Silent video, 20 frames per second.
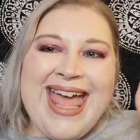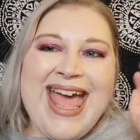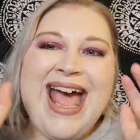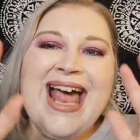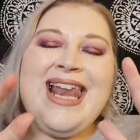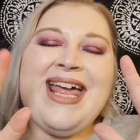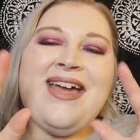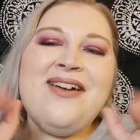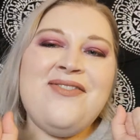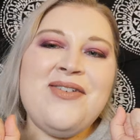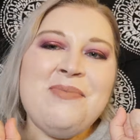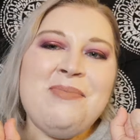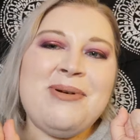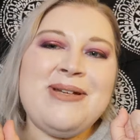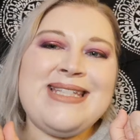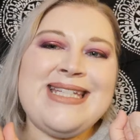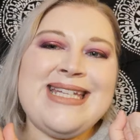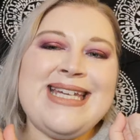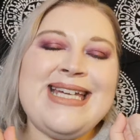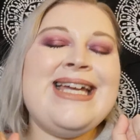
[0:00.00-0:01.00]
Hello
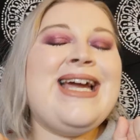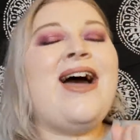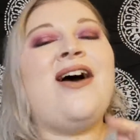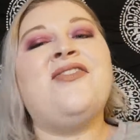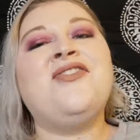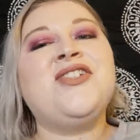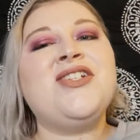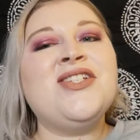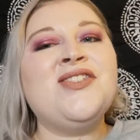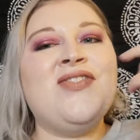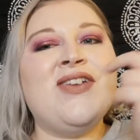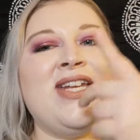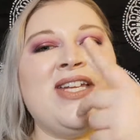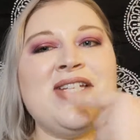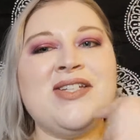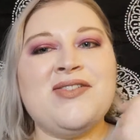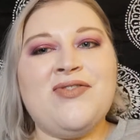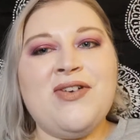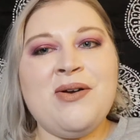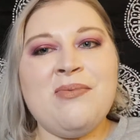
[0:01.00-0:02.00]
everybody, I've just
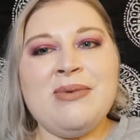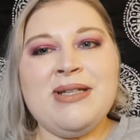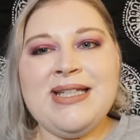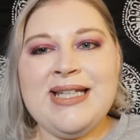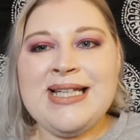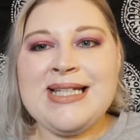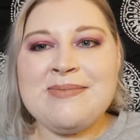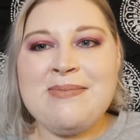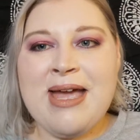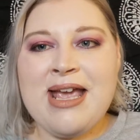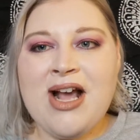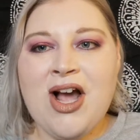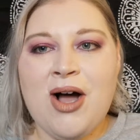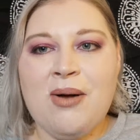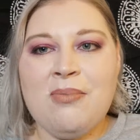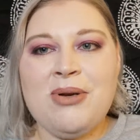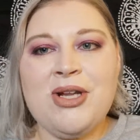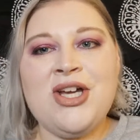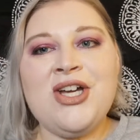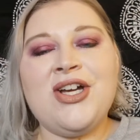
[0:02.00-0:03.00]
finished filming this
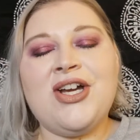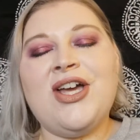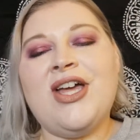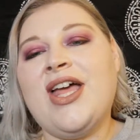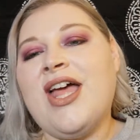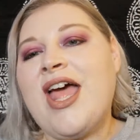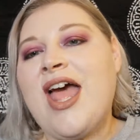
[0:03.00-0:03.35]
makeup look.